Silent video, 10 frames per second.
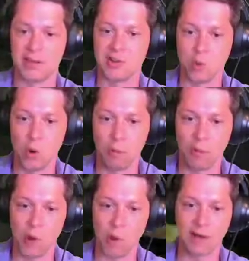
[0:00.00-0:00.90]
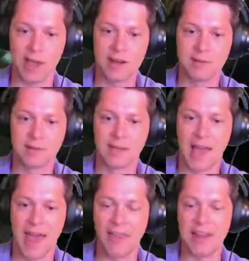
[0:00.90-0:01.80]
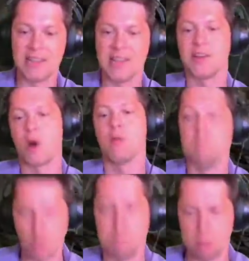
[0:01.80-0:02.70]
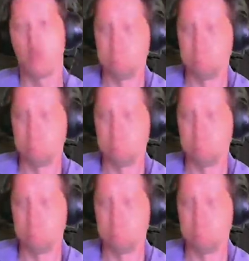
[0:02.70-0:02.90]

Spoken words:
swoop or the overhead, and they just sit there going blah, blah,